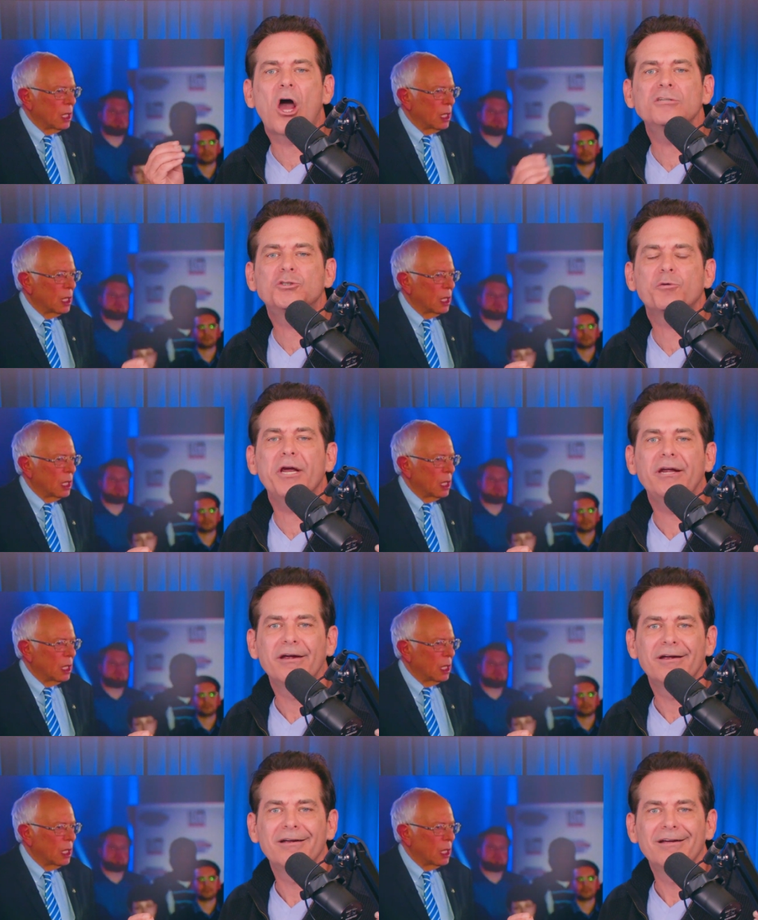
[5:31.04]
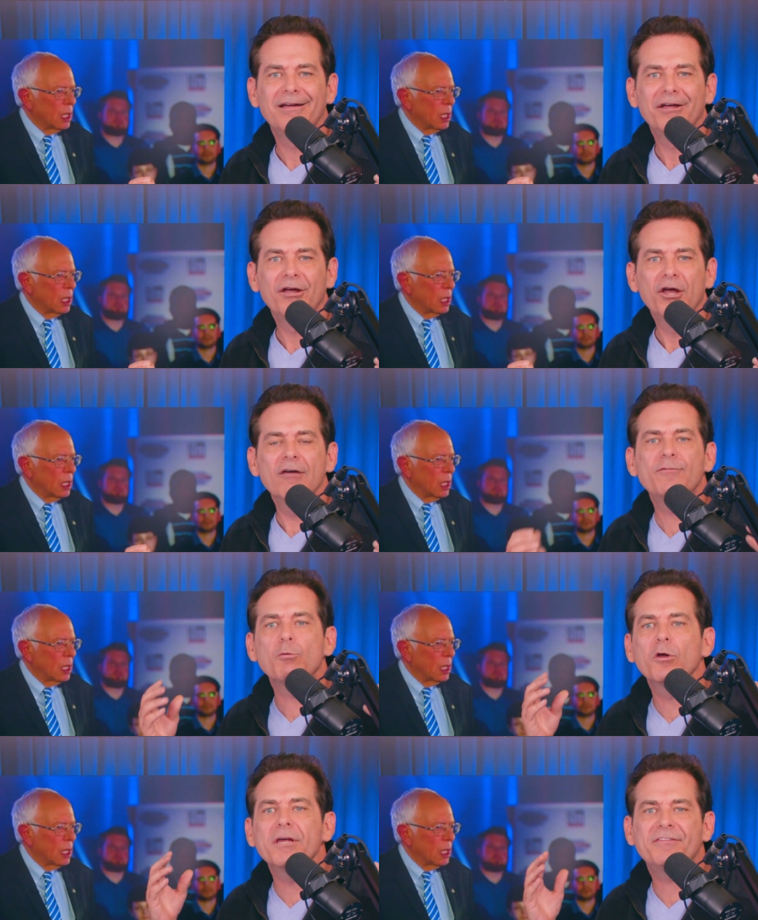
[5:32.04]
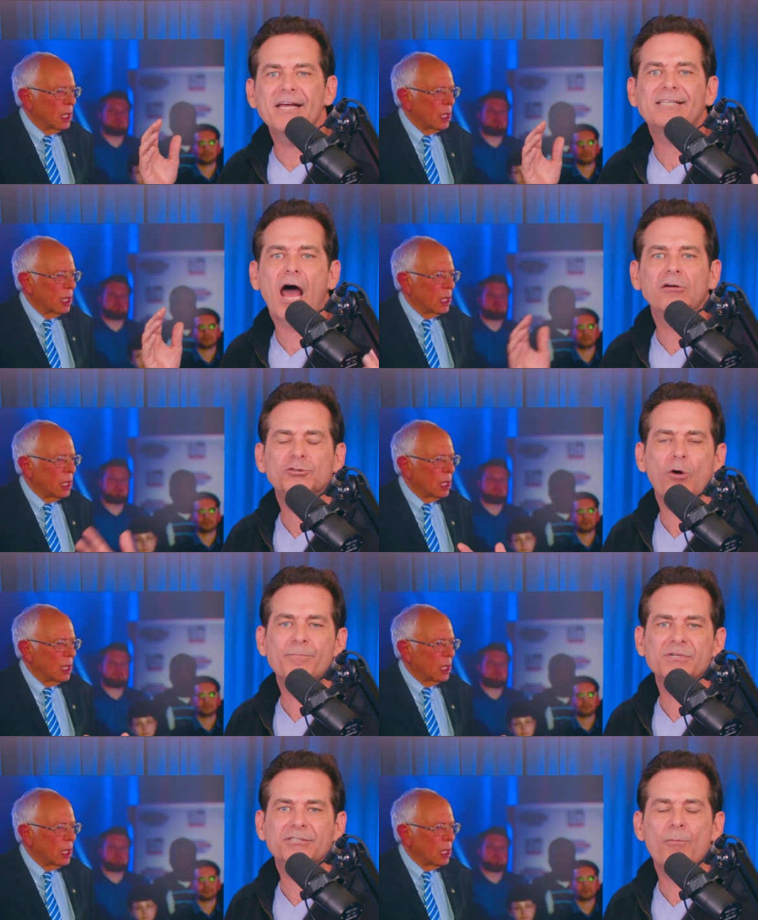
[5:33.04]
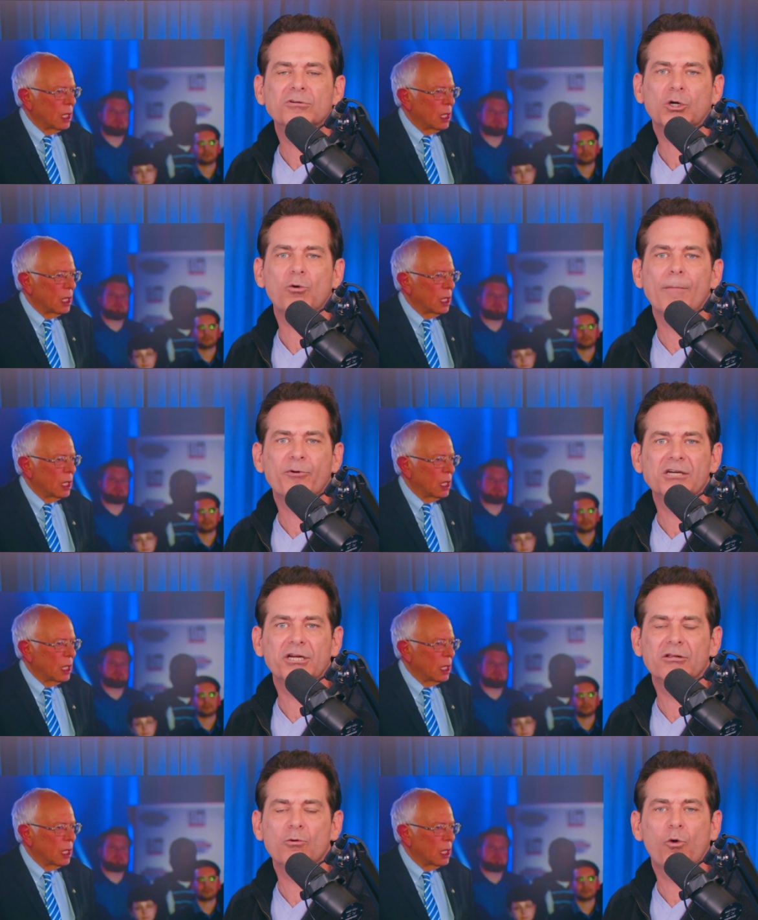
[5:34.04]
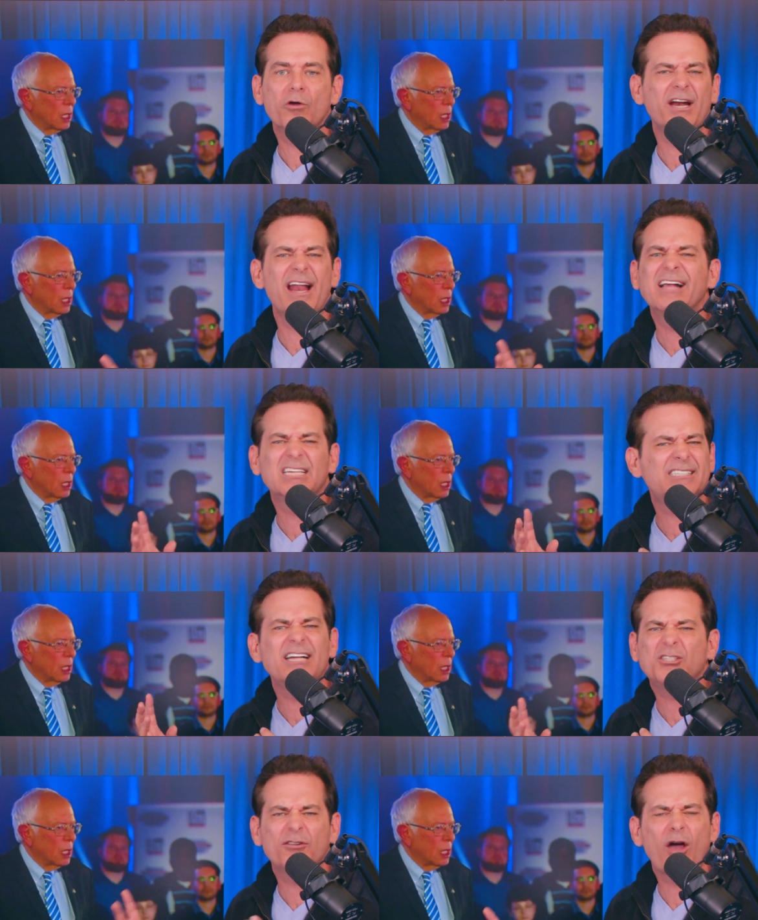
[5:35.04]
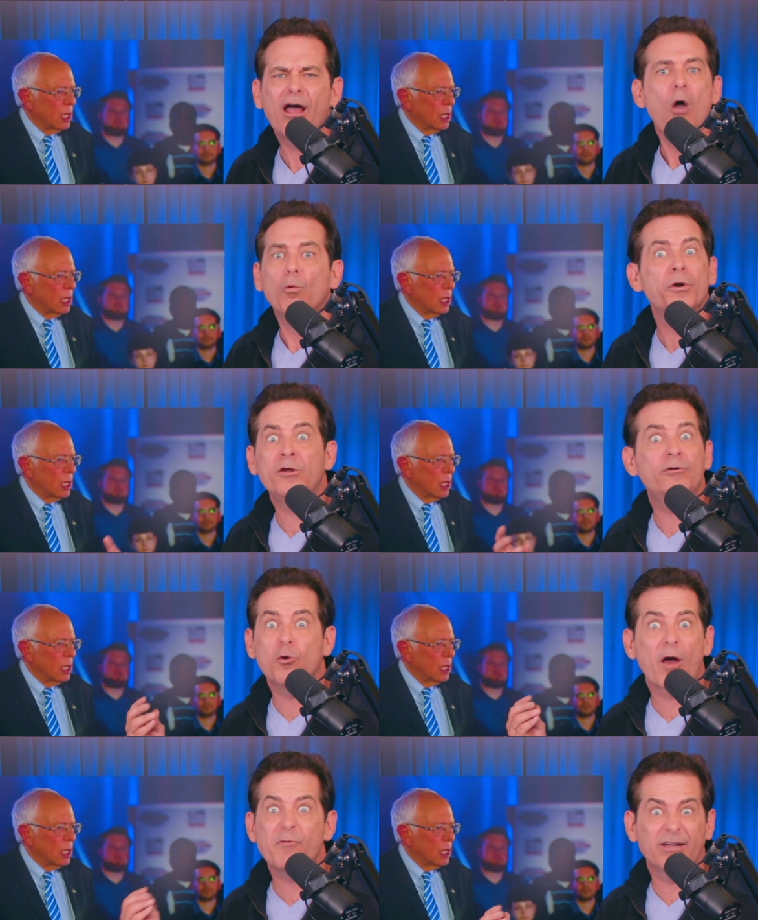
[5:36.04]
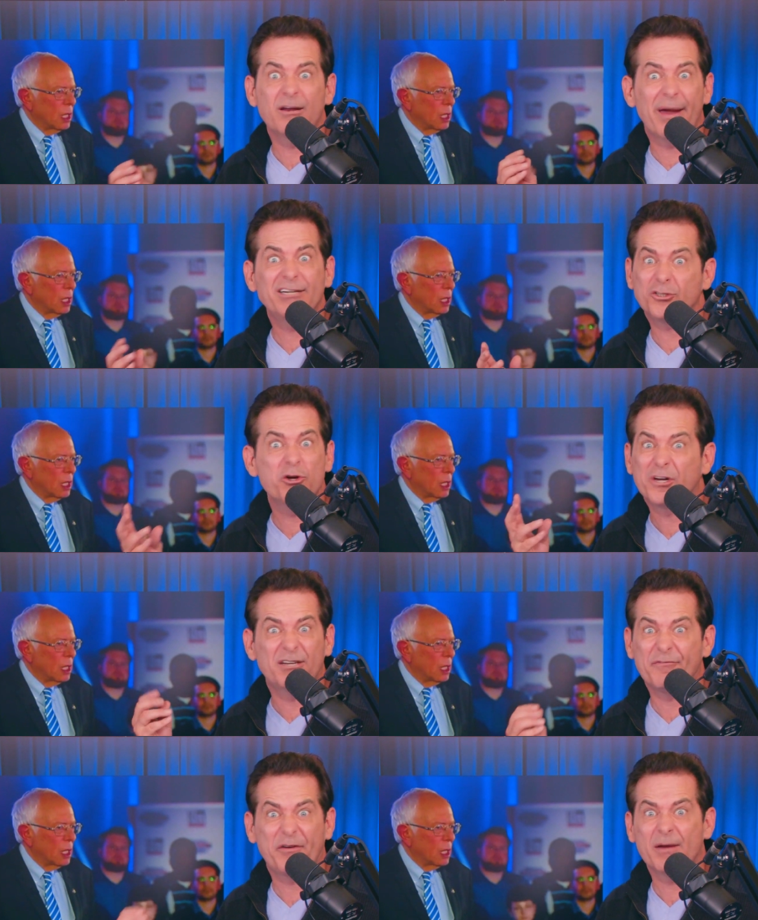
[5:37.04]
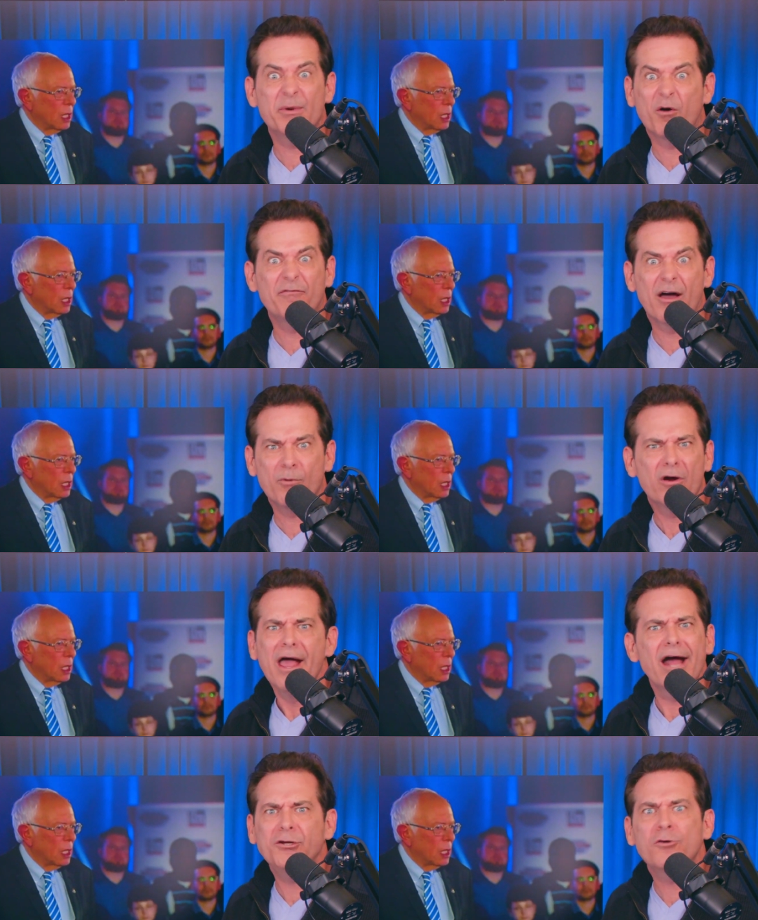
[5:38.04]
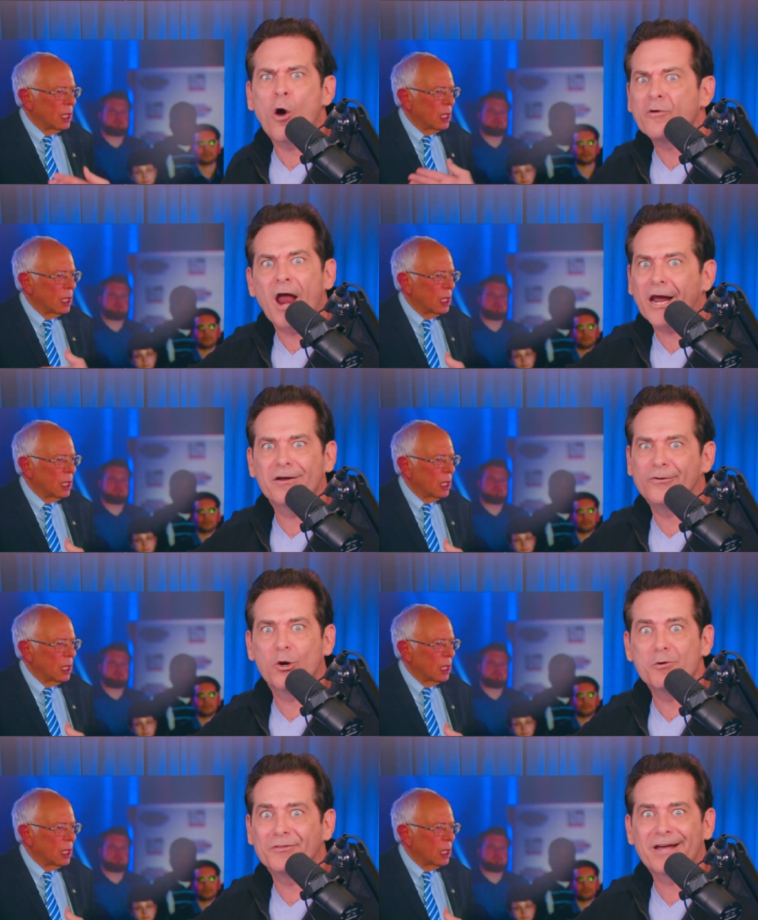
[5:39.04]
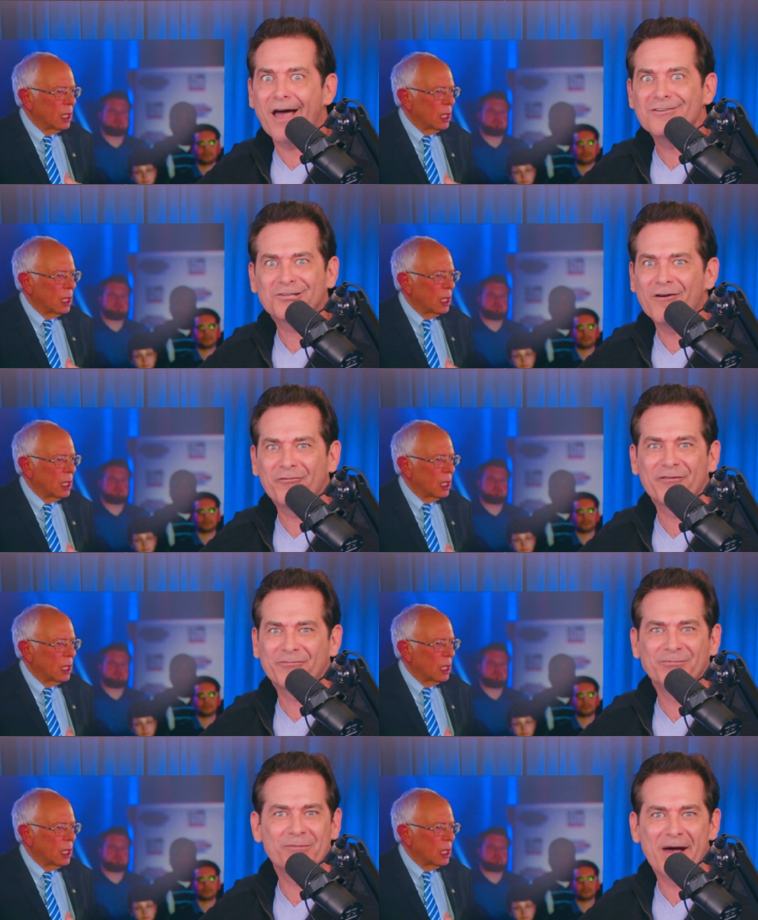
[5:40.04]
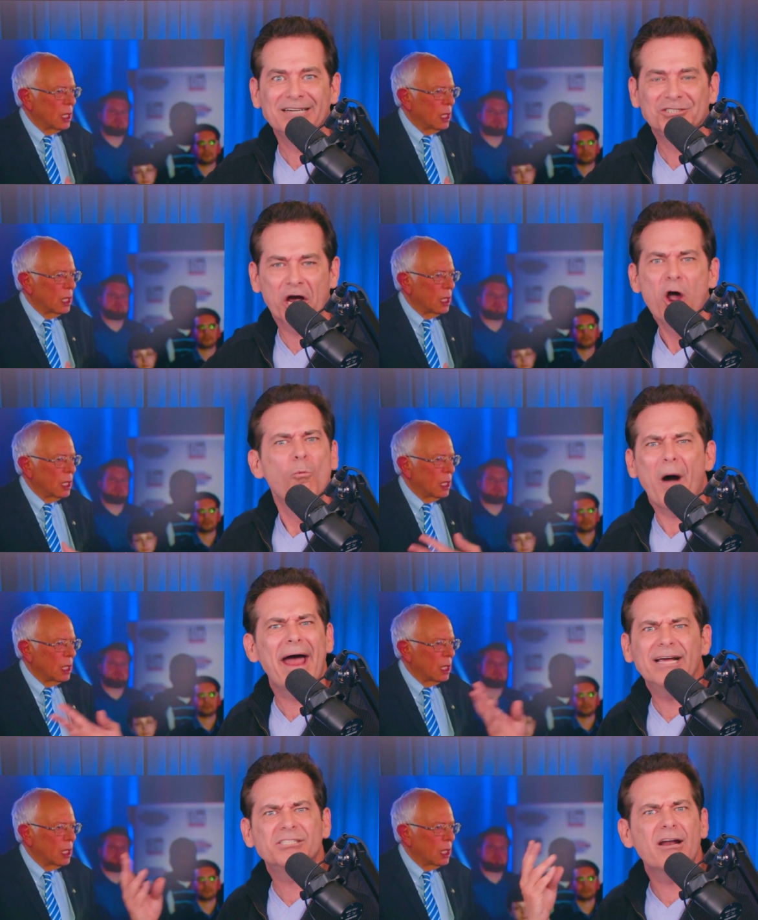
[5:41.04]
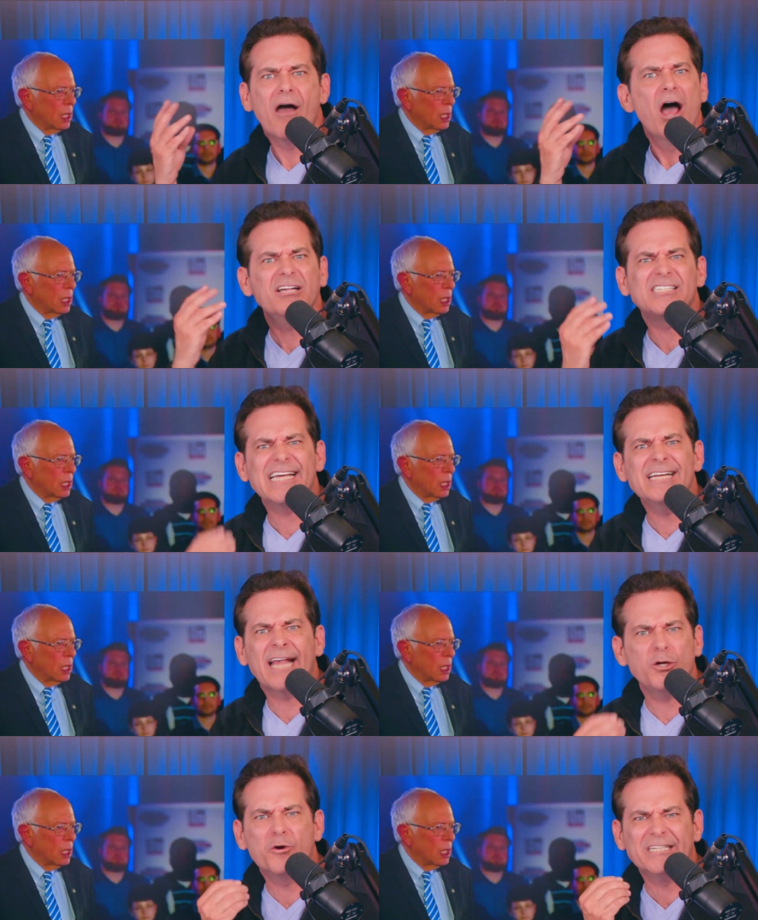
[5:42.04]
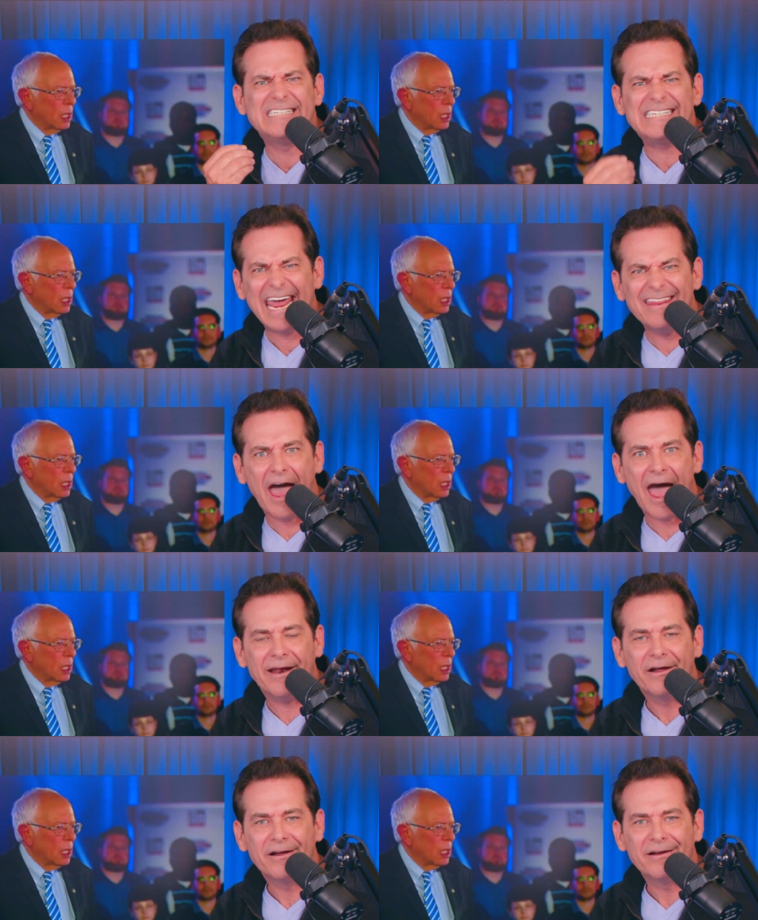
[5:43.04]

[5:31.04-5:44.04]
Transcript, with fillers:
Speaker 1: country. If you really think Donald Trump is the most corrupt president in the world and an existential threat, wouldn't you do everything to make sure you could defeat him in November? And you know we're not going to do it with a guy who's suffering from dementia. Why is it a sin that you can say that?